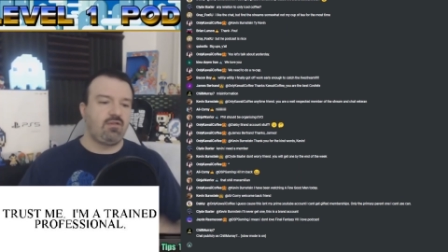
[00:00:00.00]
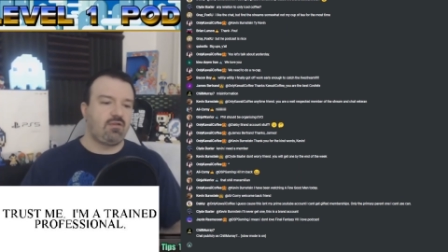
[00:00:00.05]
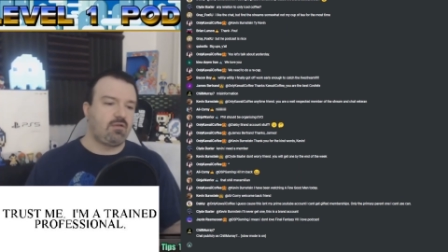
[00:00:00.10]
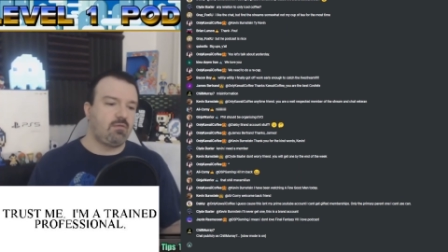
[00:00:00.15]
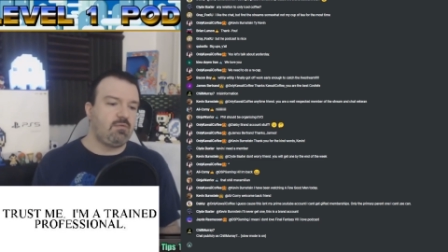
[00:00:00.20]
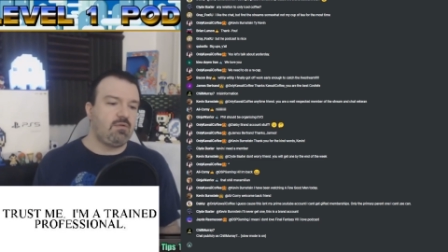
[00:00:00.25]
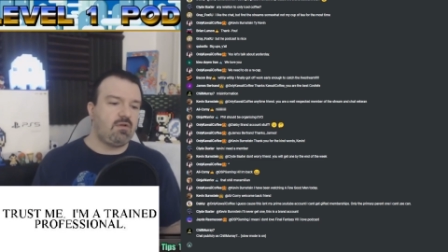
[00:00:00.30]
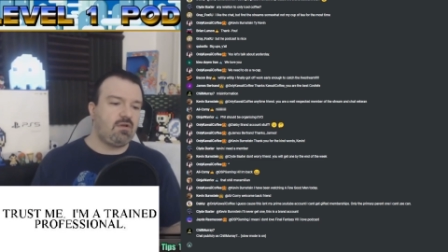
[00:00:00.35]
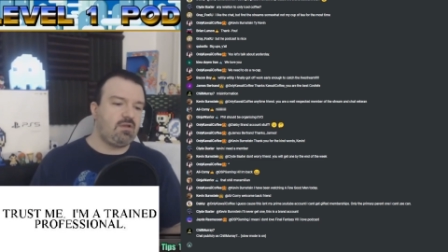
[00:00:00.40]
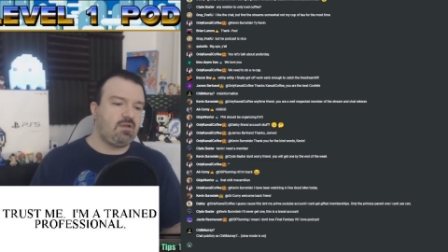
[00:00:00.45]
in the
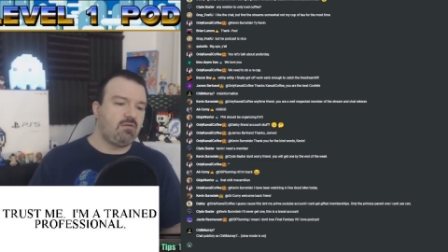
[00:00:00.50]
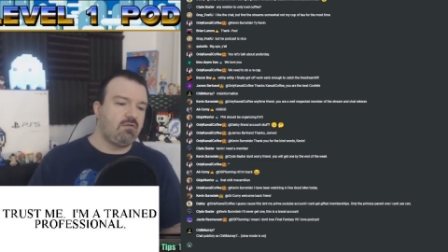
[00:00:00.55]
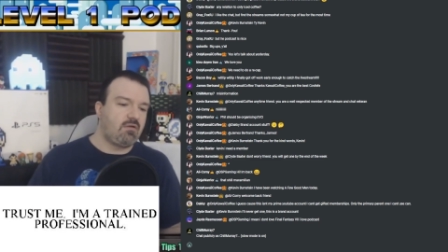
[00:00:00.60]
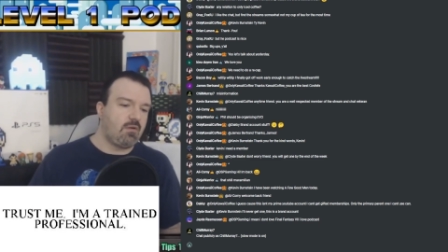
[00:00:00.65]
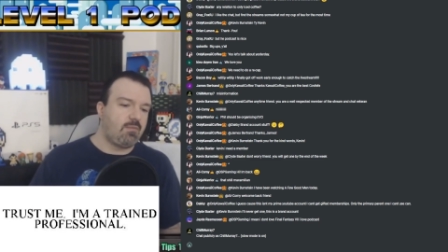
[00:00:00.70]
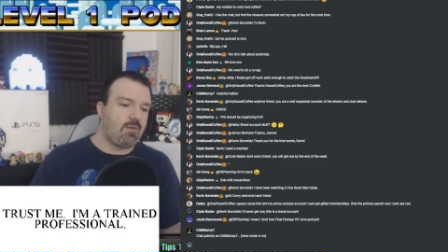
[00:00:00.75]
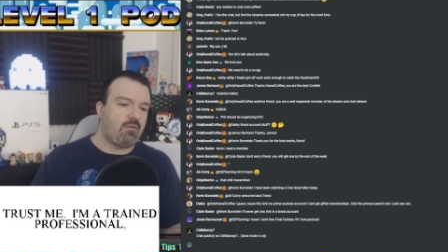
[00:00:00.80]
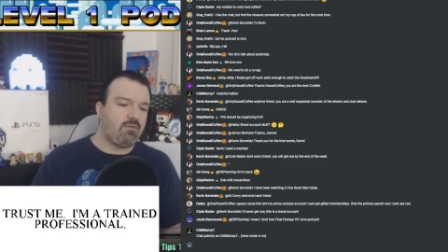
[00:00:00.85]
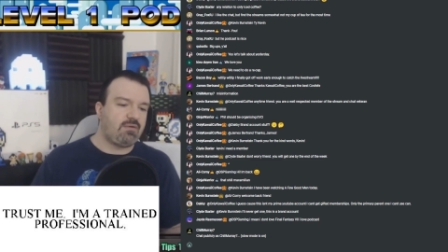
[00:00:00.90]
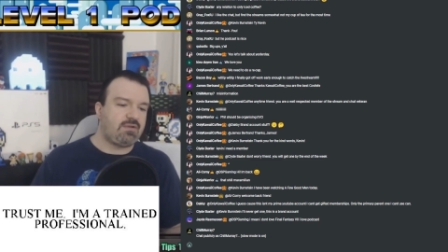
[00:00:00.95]
community who
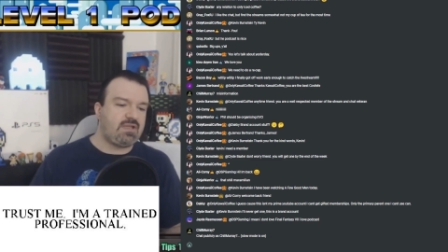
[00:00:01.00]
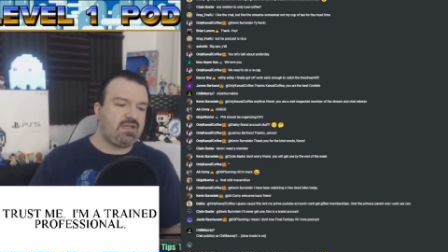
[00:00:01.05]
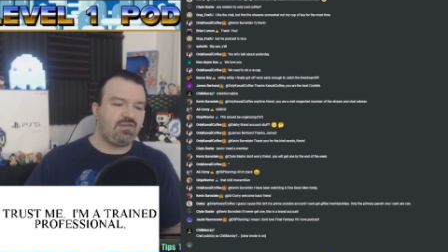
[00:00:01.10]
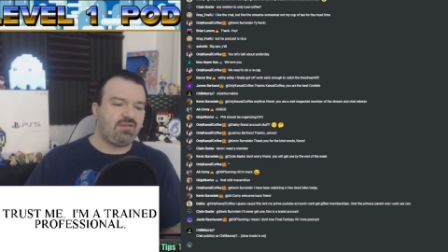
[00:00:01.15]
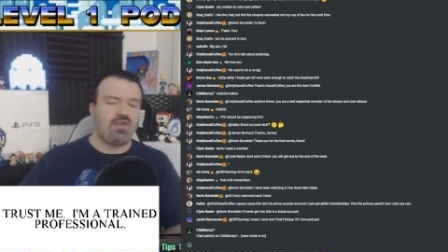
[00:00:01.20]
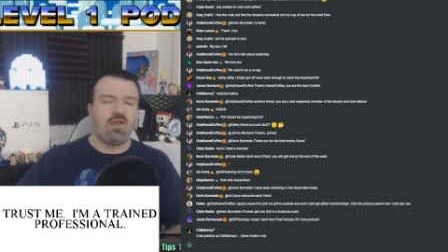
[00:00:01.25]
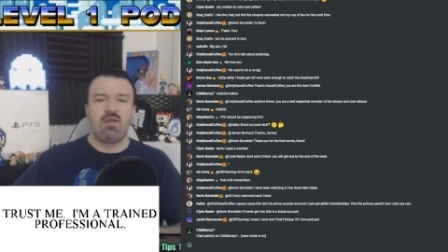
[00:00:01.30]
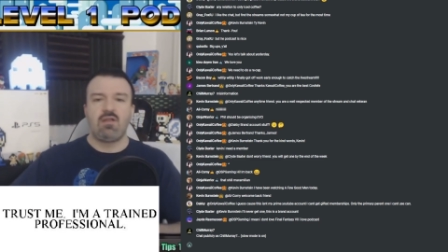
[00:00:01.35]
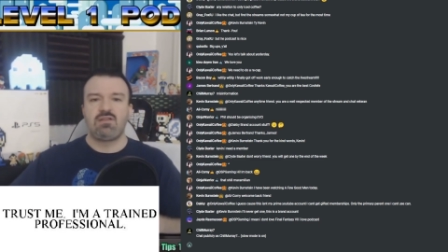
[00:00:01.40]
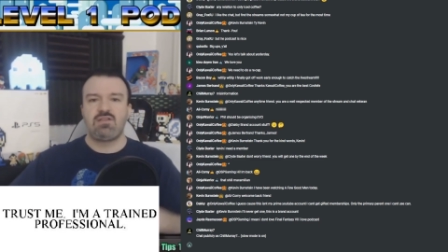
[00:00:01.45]
come out with
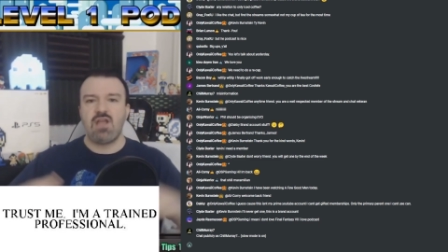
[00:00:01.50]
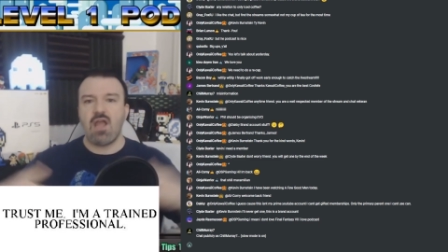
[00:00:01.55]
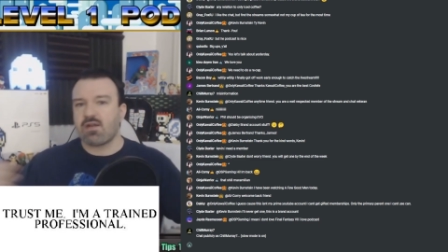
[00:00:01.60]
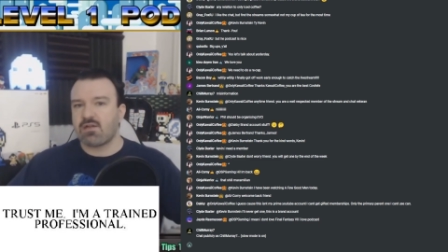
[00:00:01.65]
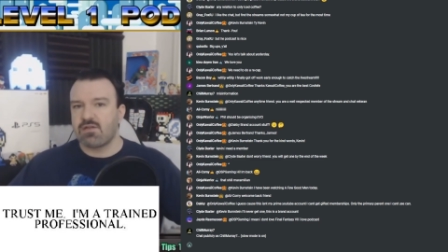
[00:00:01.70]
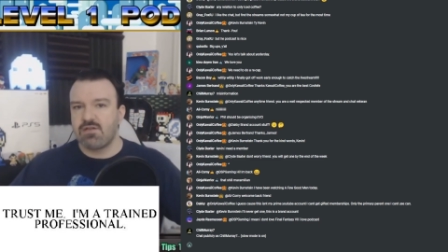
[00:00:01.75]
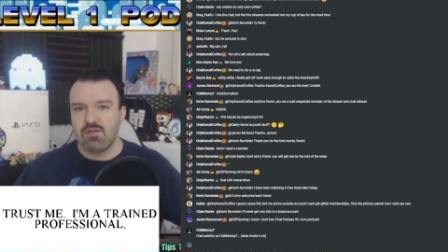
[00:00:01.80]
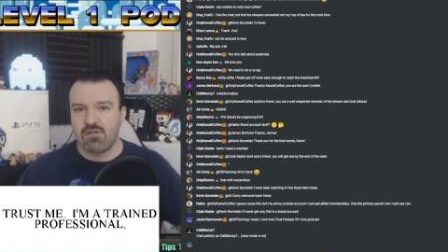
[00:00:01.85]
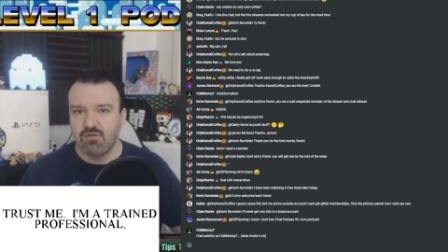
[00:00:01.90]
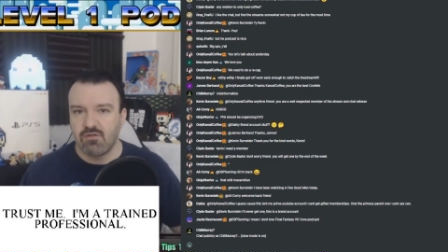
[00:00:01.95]
these
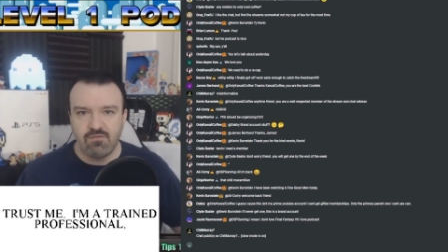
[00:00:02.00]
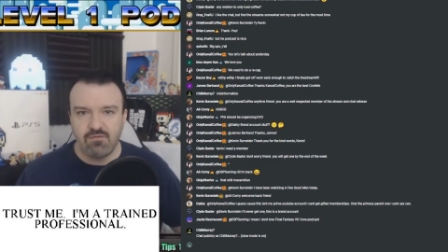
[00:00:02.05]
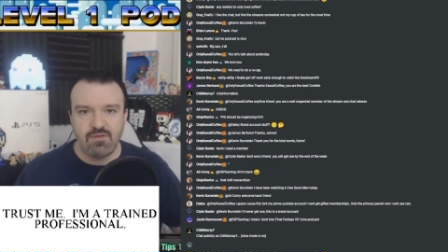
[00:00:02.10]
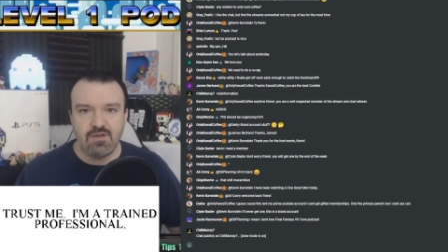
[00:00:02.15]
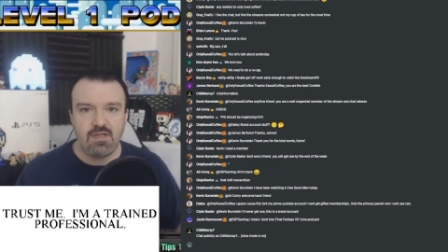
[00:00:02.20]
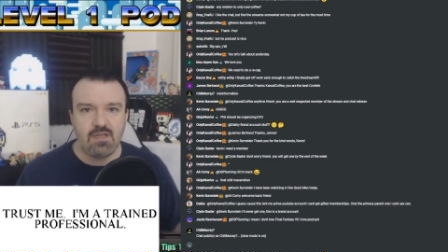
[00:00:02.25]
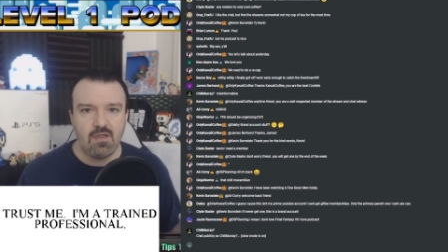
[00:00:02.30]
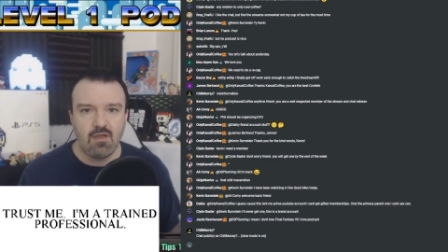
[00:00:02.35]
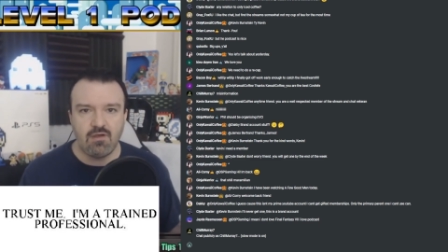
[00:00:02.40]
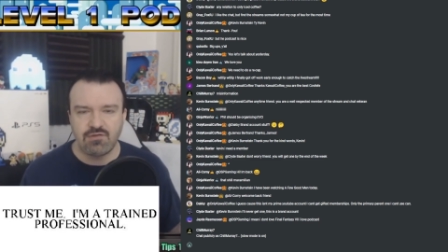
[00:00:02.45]
technical
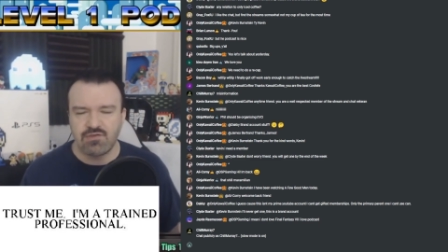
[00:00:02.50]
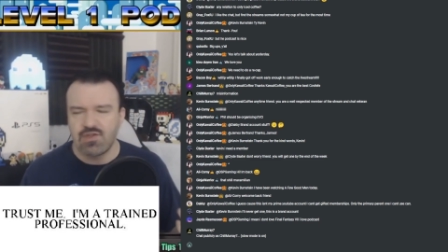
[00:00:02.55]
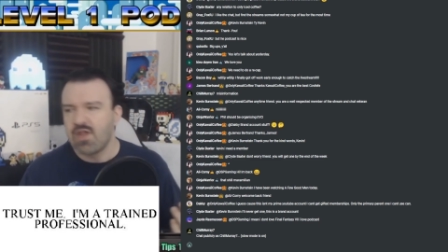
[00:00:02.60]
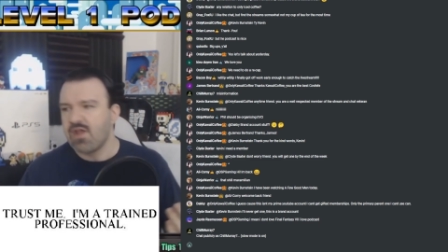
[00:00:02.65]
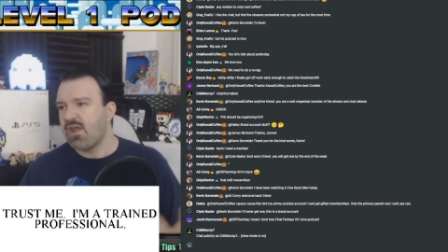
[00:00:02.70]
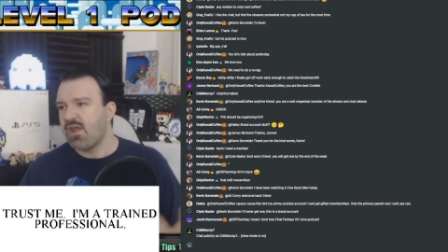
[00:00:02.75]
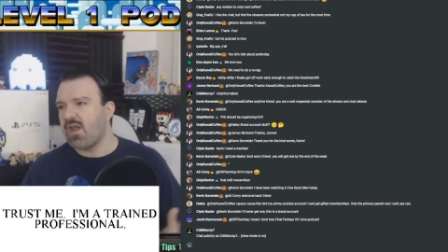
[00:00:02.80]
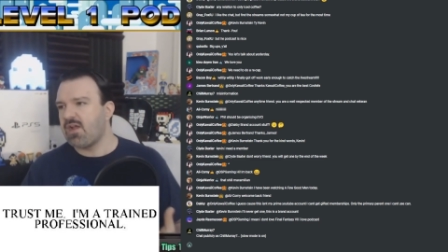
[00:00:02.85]
videos